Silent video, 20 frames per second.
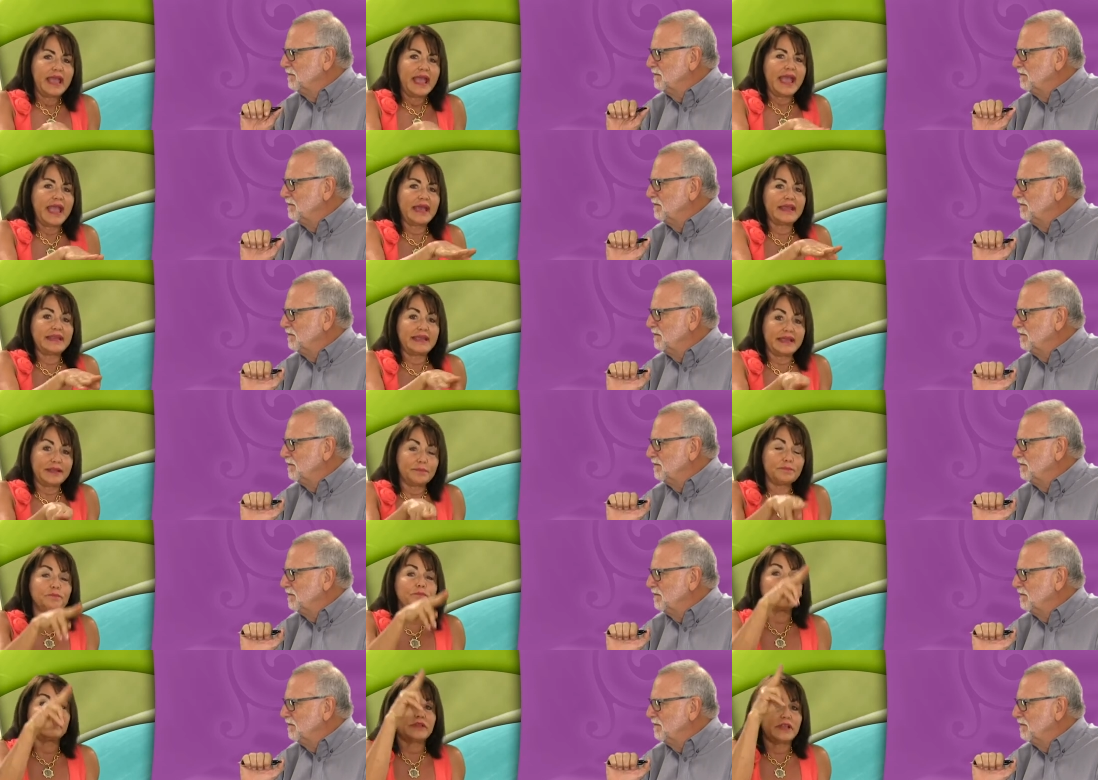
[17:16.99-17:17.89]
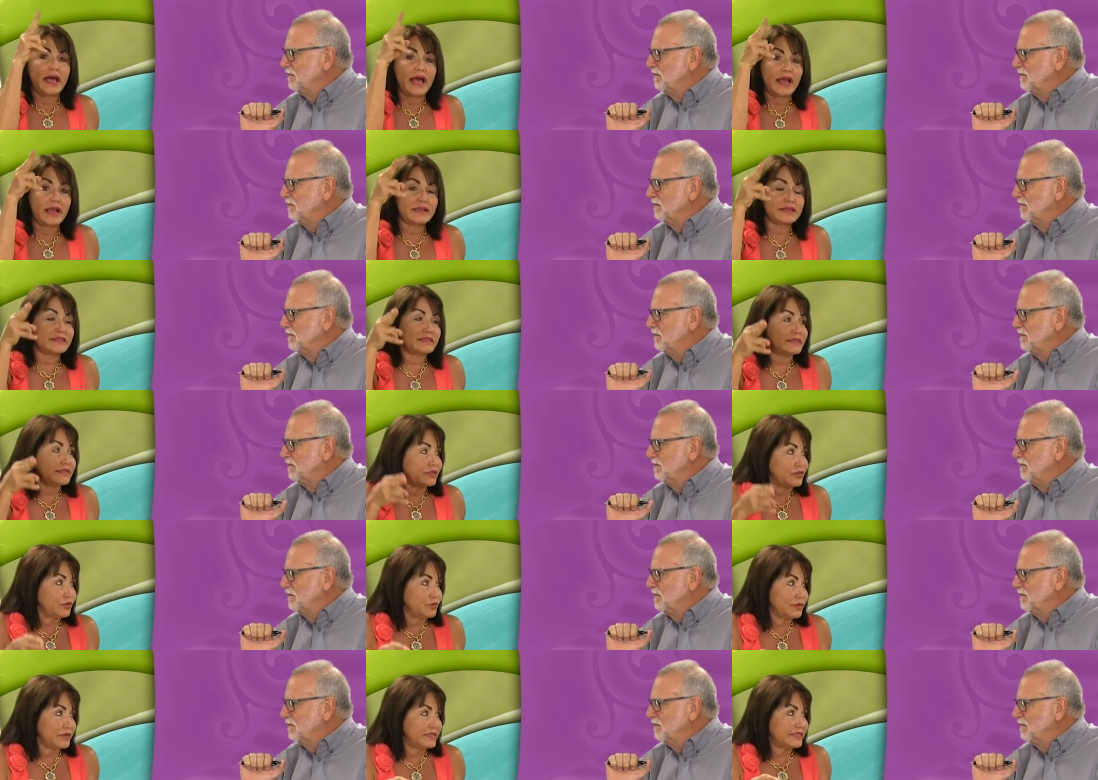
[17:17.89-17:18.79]
Speaker 1: and it blocks
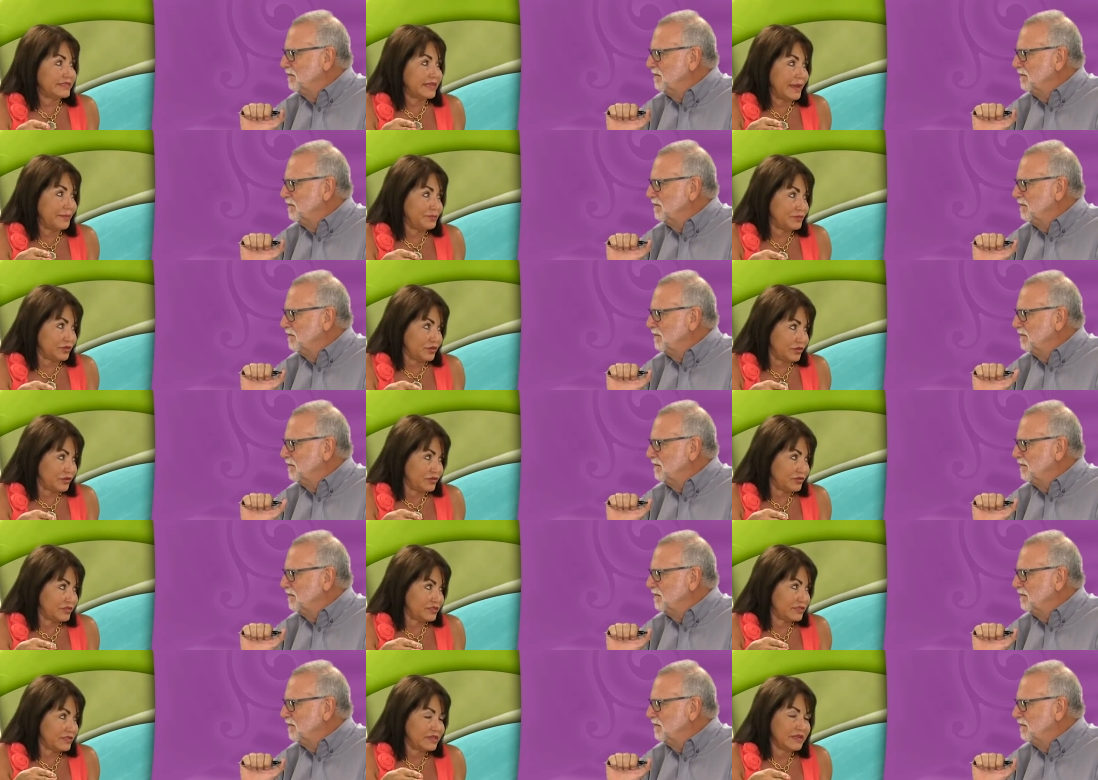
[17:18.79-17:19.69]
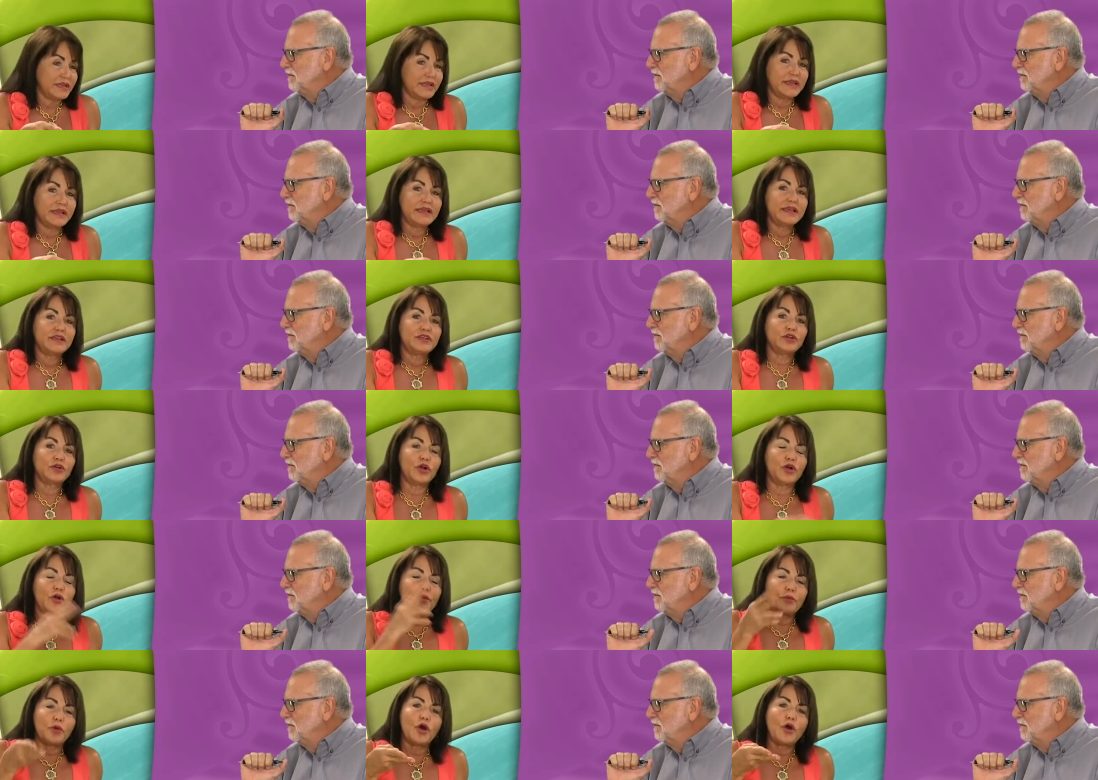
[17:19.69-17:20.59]
your receptors your
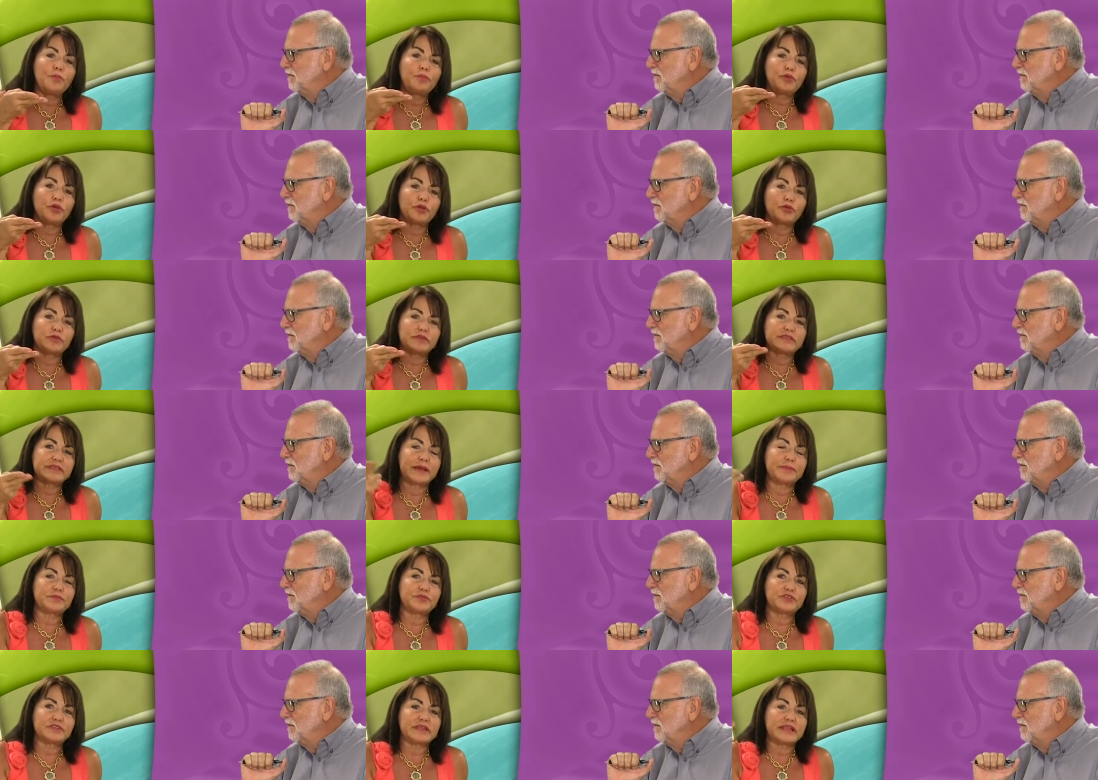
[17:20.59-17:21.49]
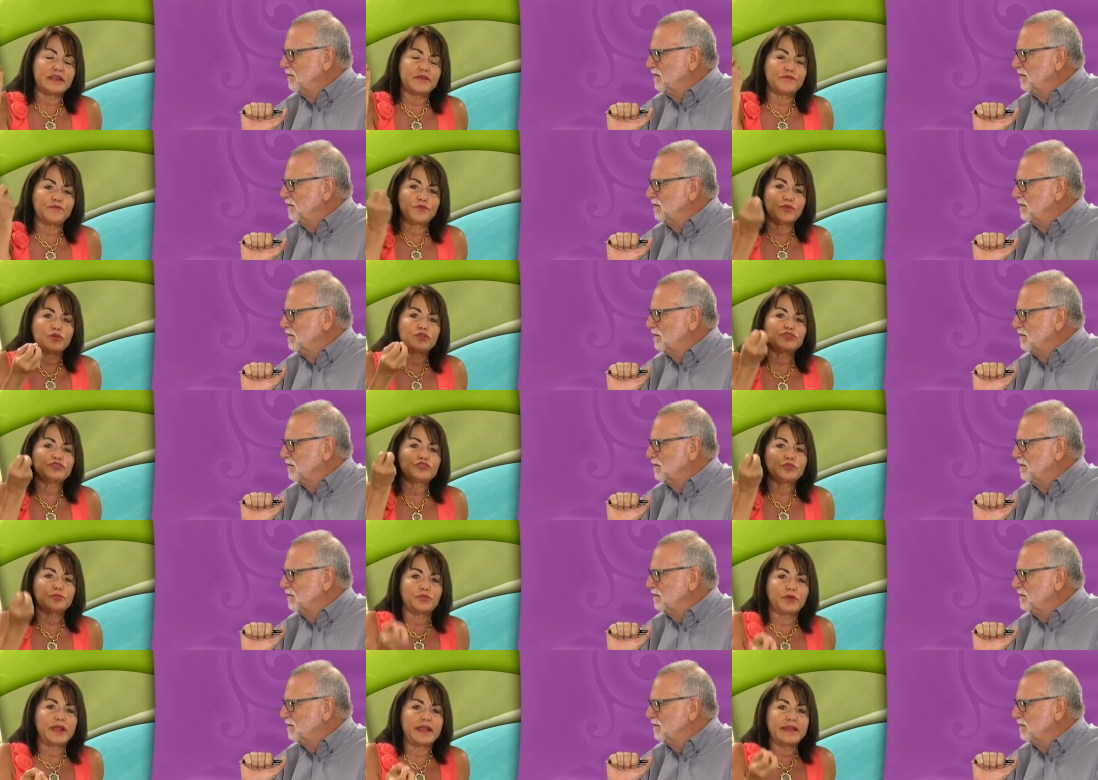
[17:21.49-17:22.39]
op- opioid receptors and it fools
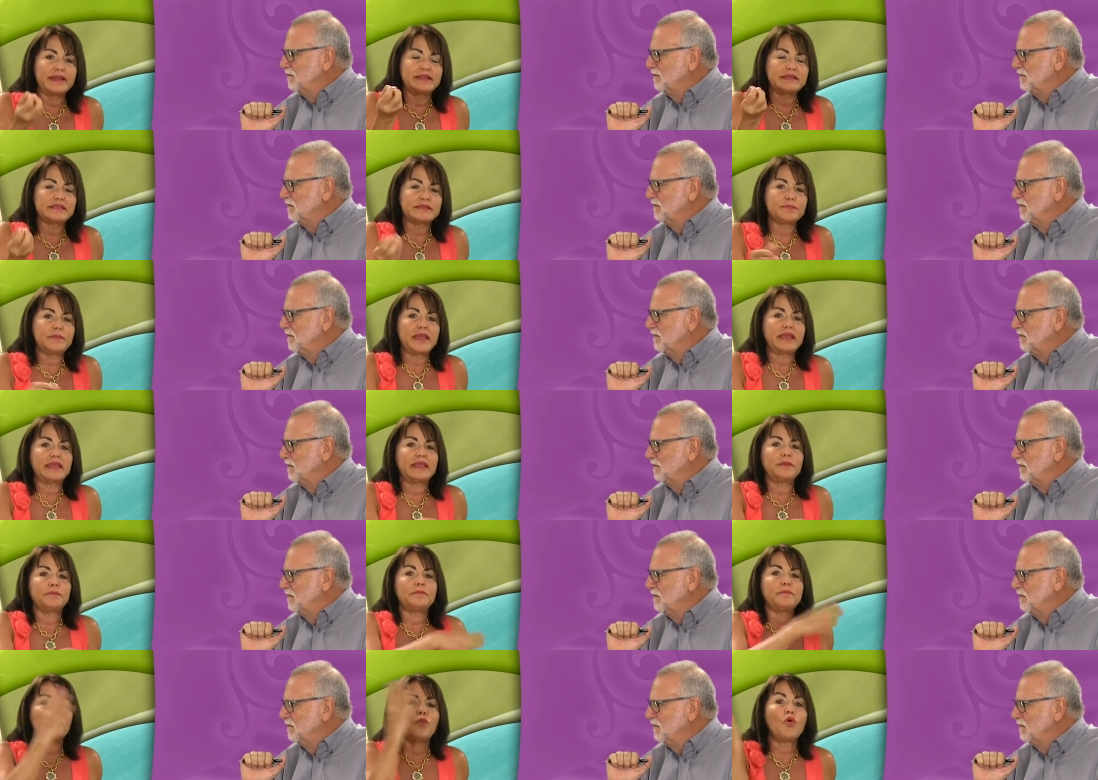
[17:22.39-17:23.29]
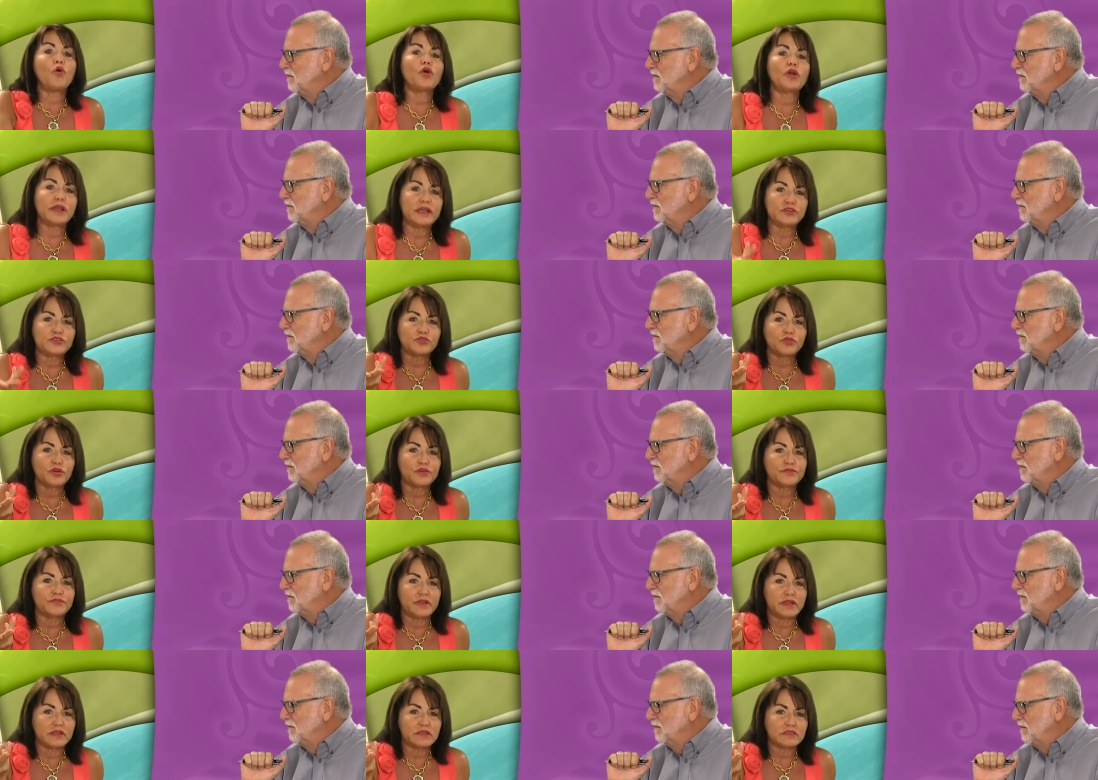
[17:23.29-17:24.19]
your brain into making more
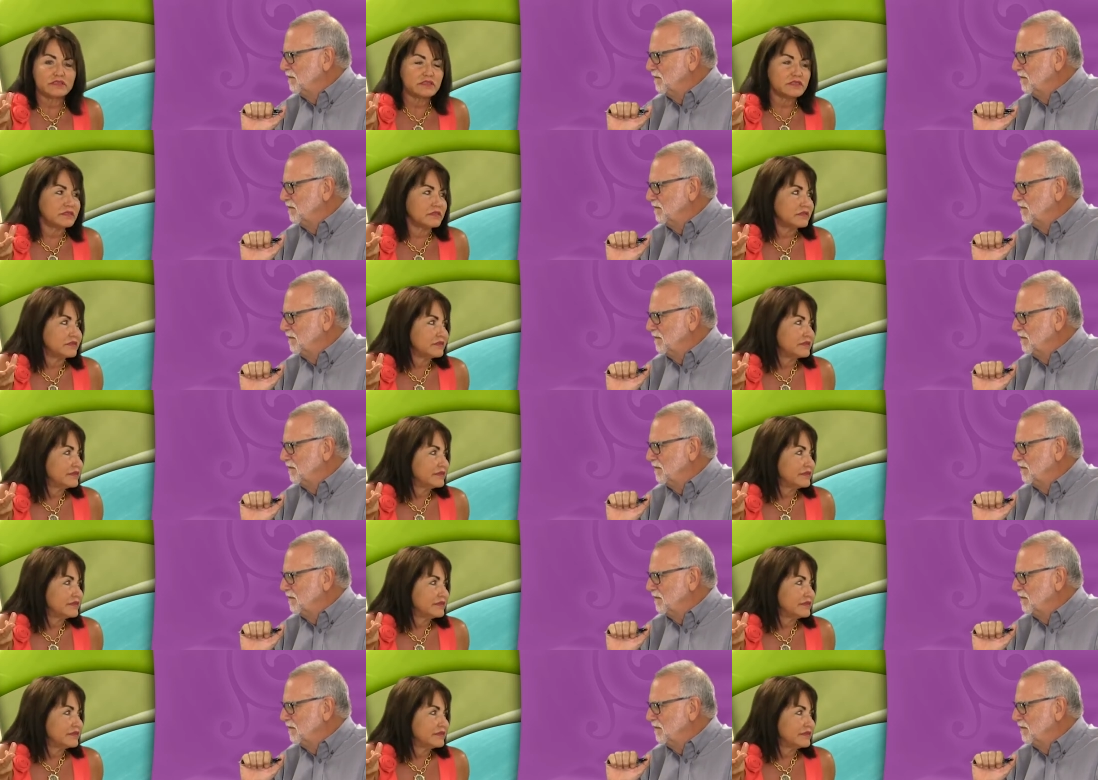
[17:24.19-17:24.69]
endorphins.